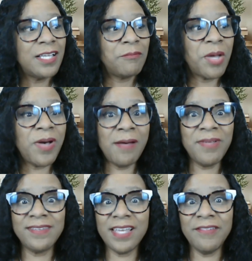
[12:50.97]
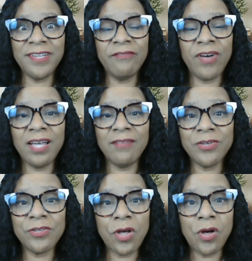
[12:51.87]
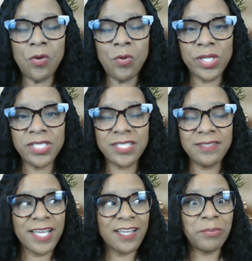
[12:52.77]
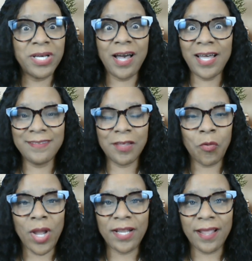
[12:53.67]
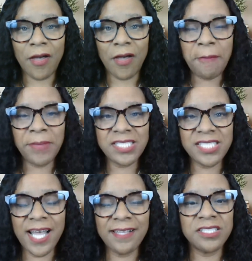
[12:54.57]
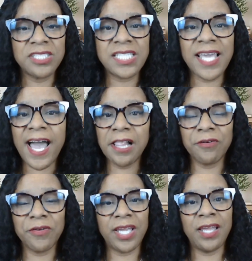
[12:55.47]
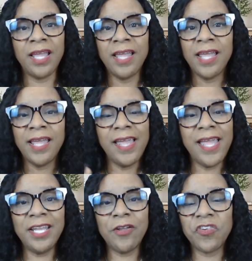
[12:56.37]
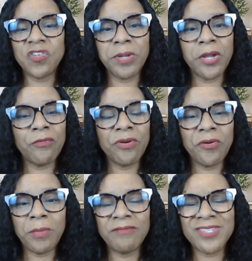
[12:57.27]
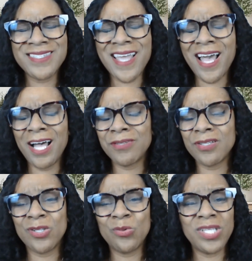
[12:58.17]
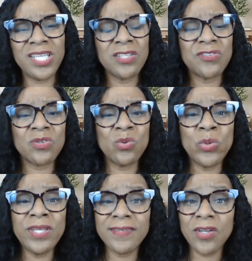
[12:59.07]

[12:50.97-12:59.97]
My mom is 75 years old. She's like a Picasso right now. I mean, she has a gallery in her spare room of just absolutely exquisite